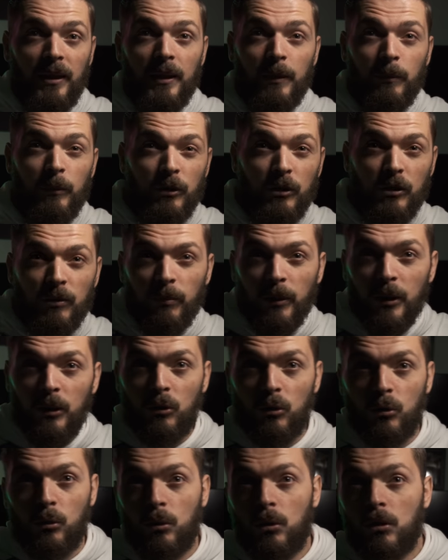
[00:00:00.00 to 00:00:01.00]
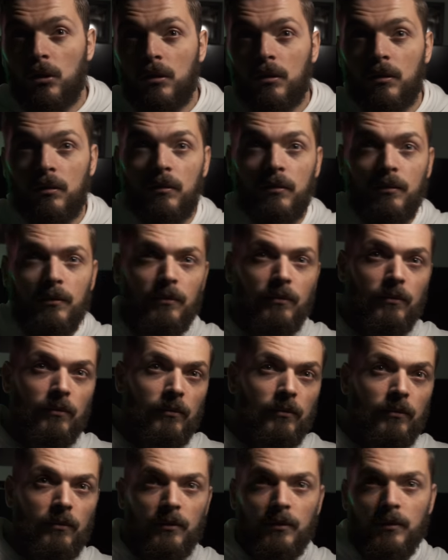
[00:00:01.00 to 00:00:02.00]
Let me just make sure,
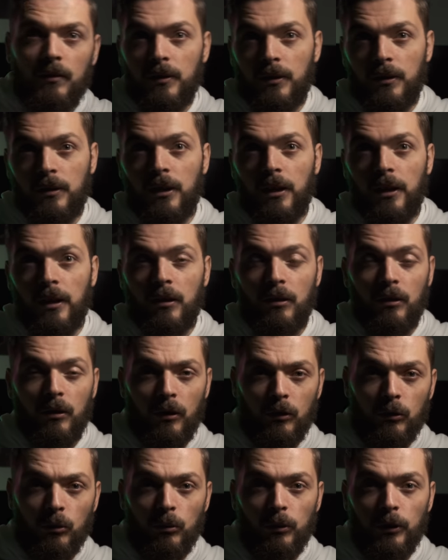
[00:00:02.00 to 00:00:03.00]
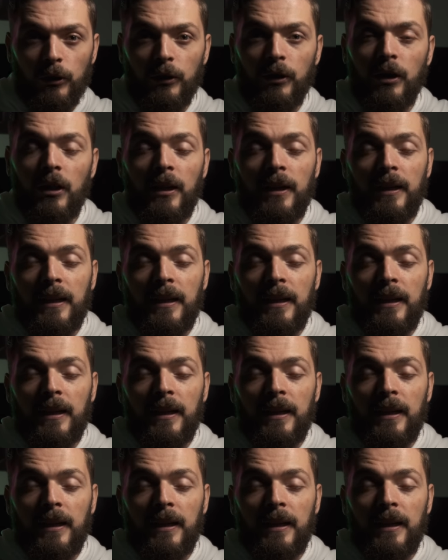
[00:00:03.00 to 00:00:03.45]
yeah, it's all good.